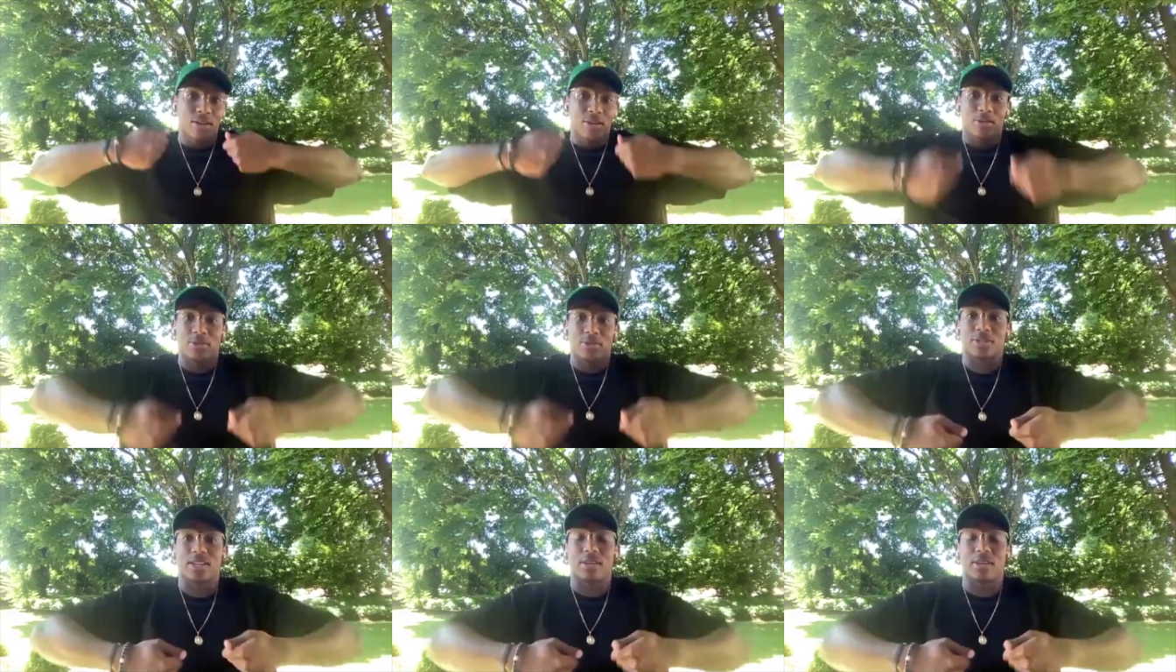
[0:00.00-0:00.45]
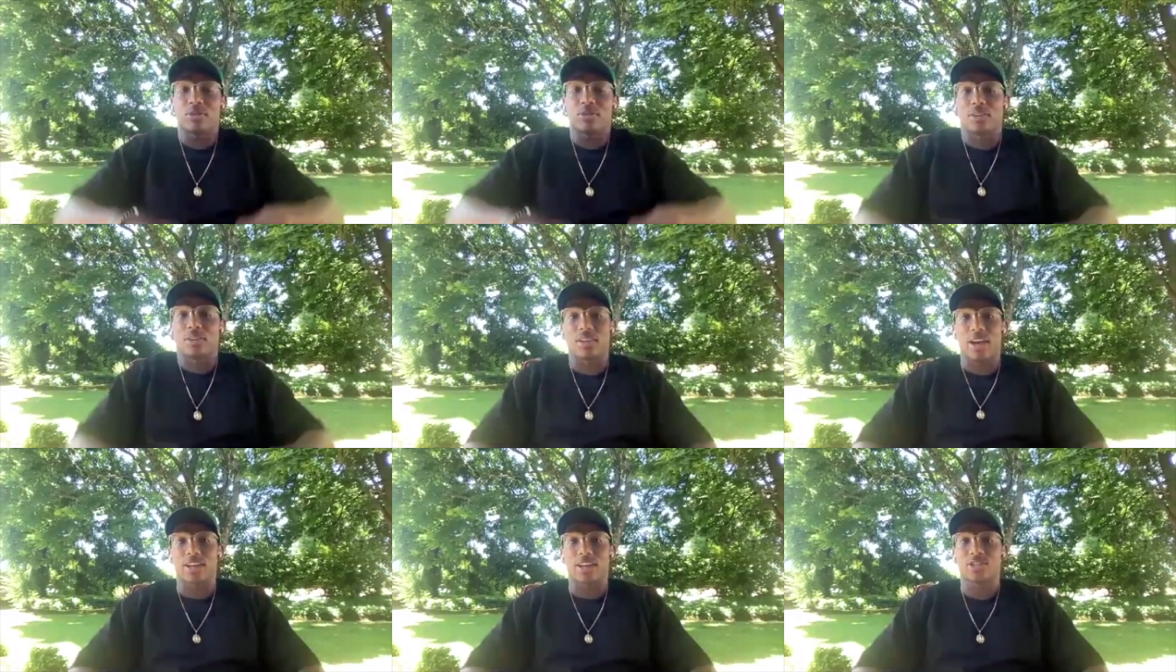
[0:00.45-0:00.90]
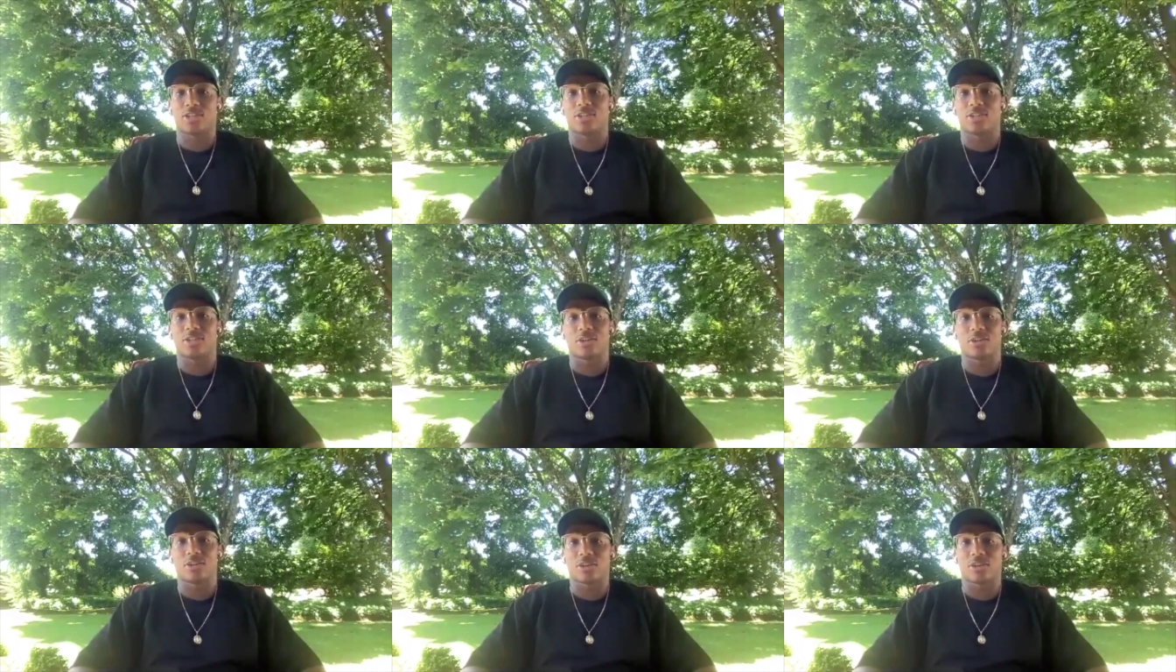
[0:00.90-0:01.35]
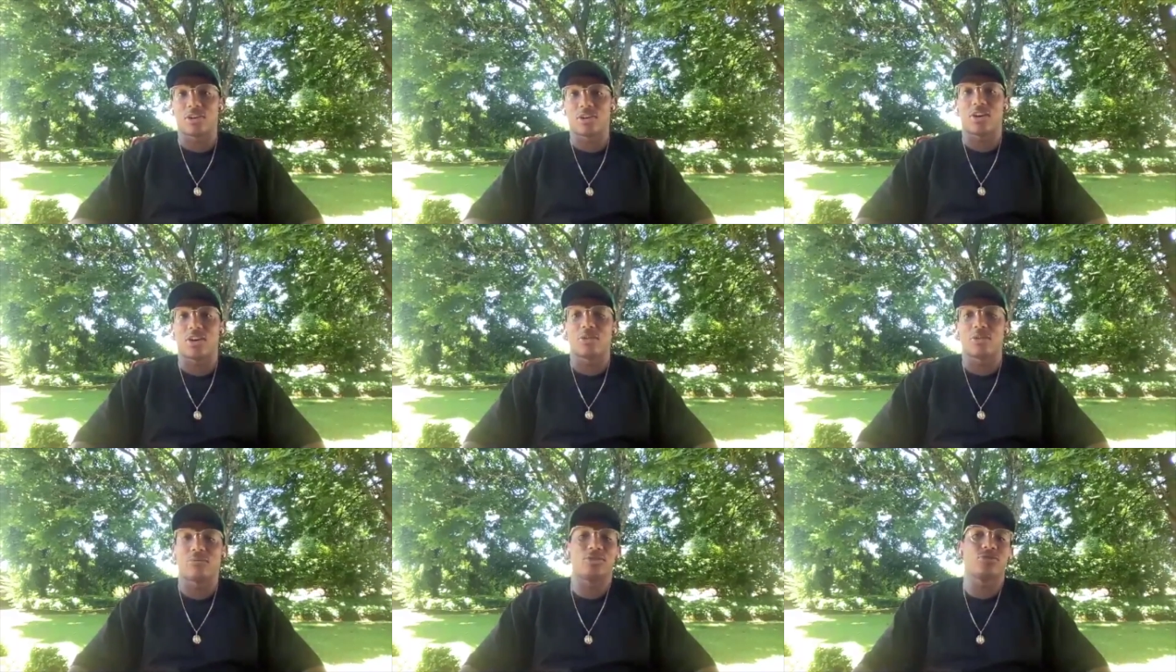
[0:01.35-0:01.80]
was able to latch it to her
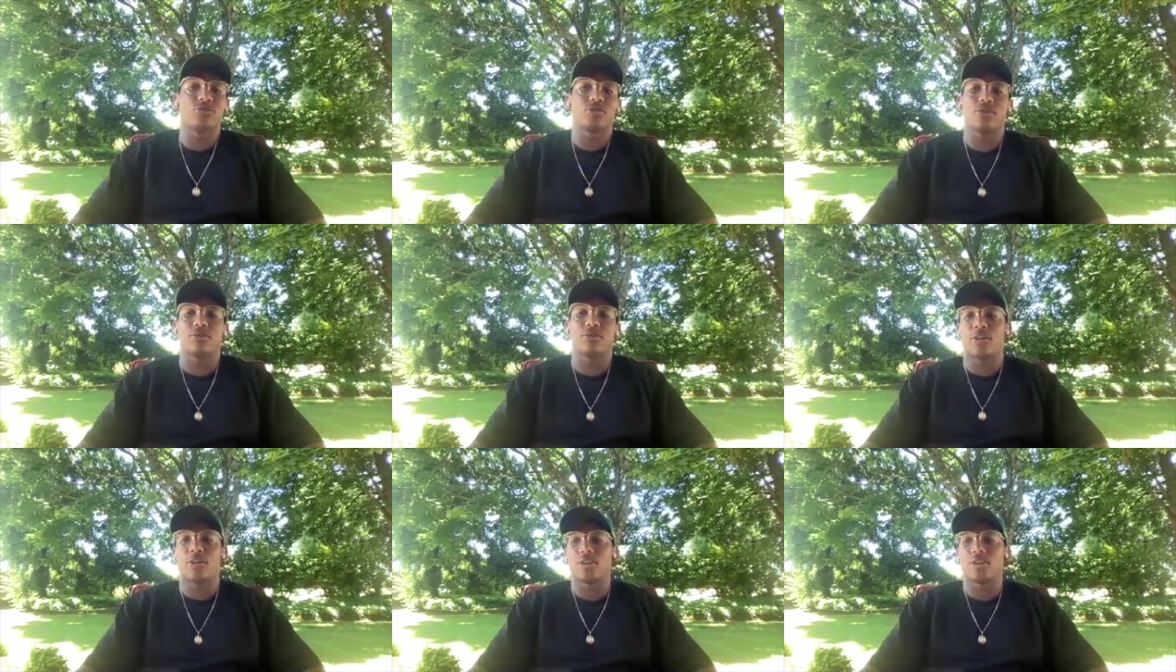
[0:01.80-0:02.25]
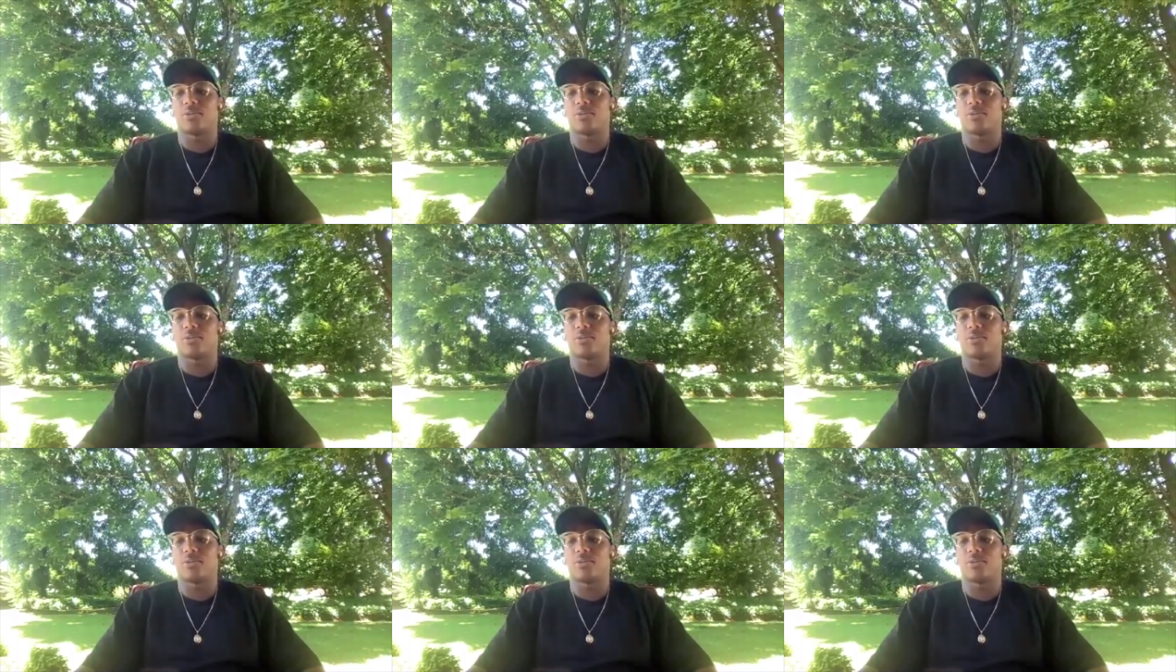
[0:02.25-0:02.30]
car, and we drove all